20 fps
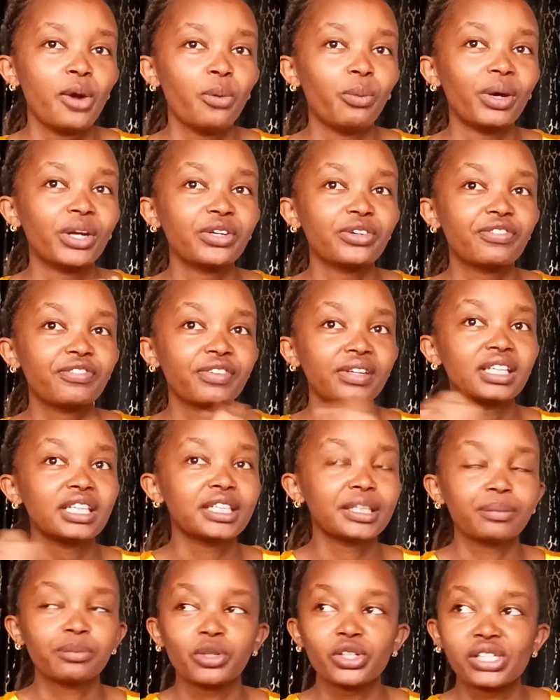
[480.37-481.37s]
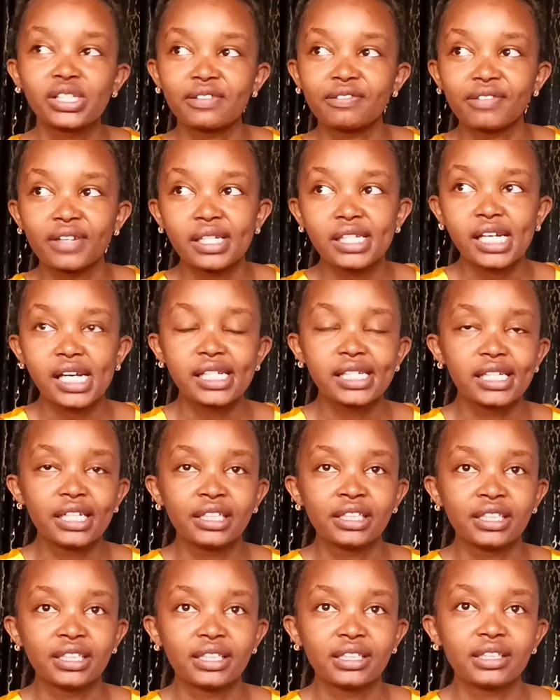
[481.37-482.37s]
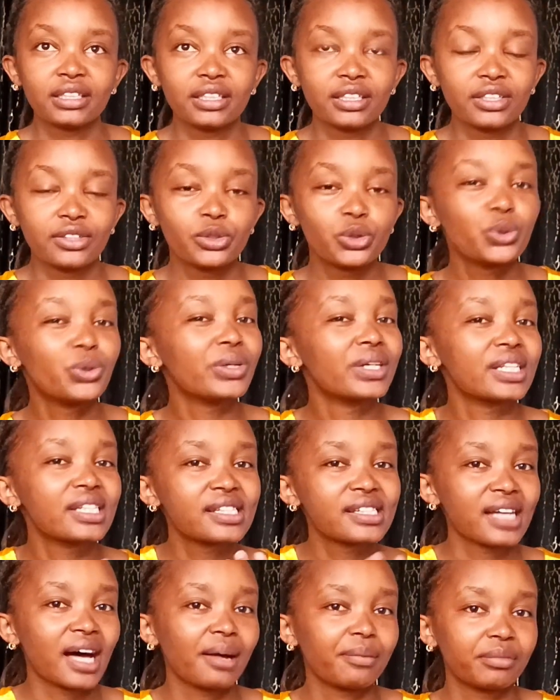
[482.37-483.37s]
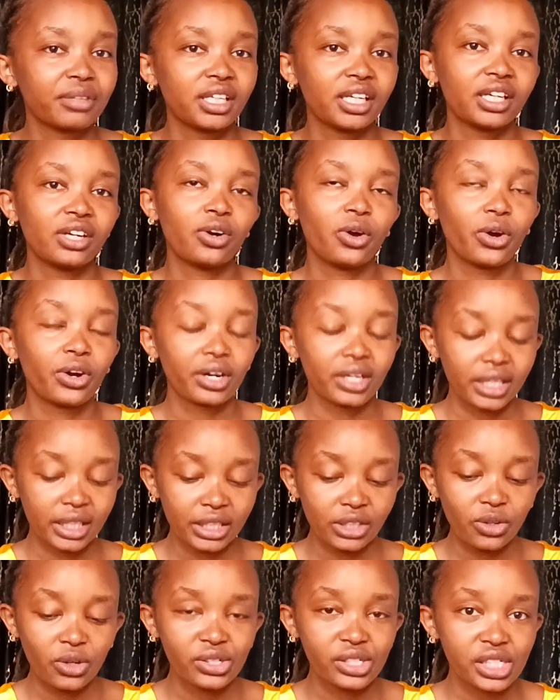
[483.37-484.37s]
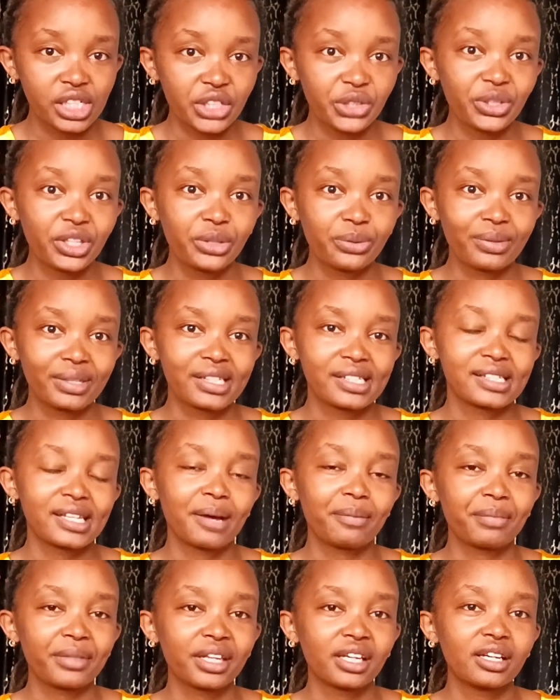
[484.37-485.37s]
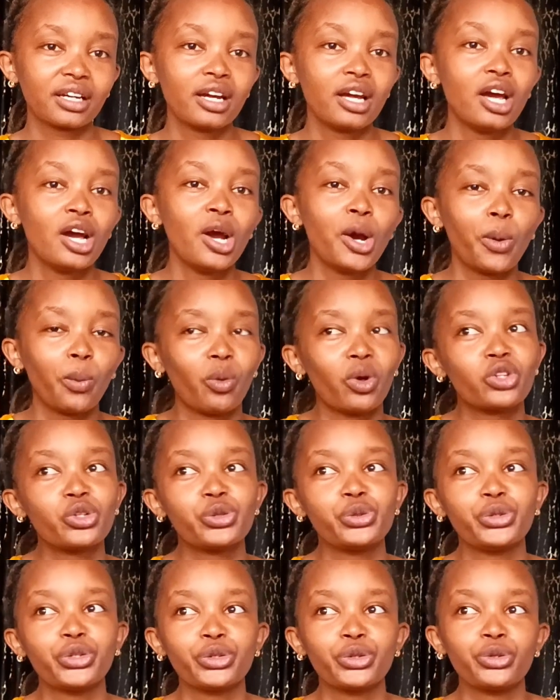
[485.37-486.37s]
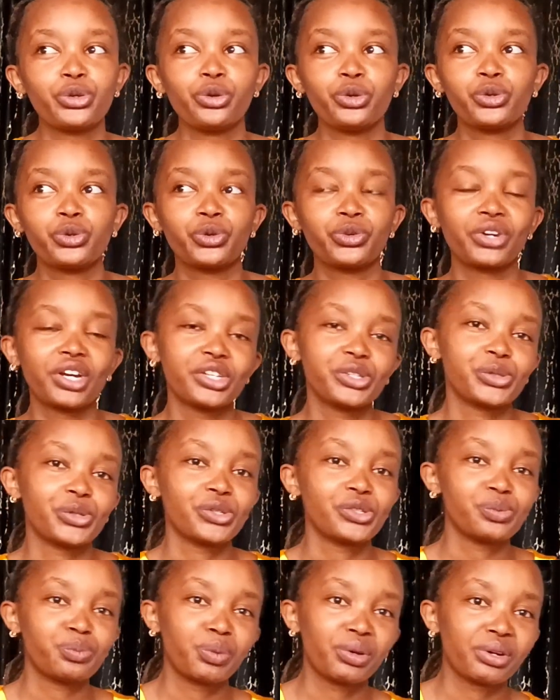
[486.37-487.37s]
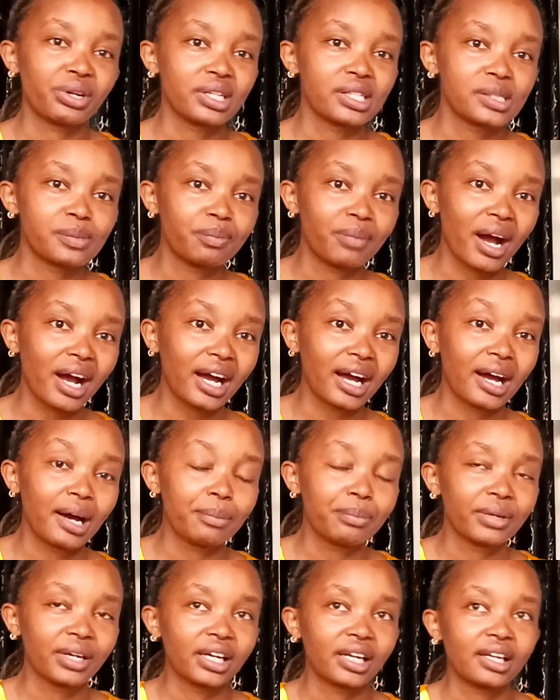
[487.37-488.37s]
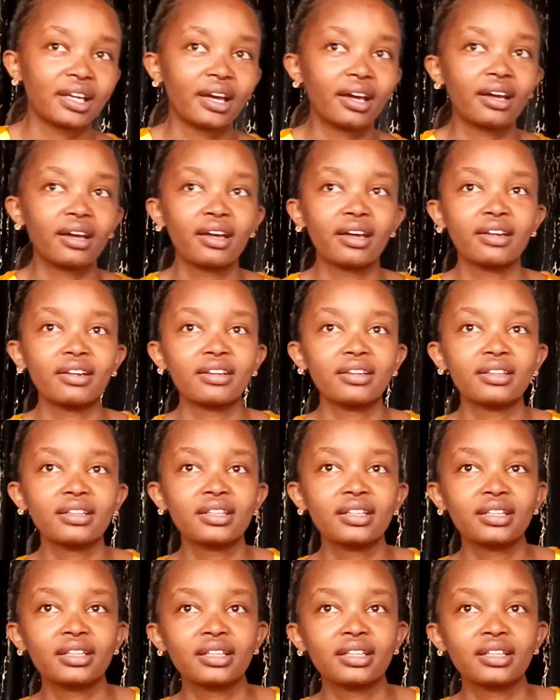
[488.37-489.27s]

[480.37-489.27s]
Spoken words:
when you feel demotivated in doing something or in continuing with something. What do you do to raise your spirits back up again?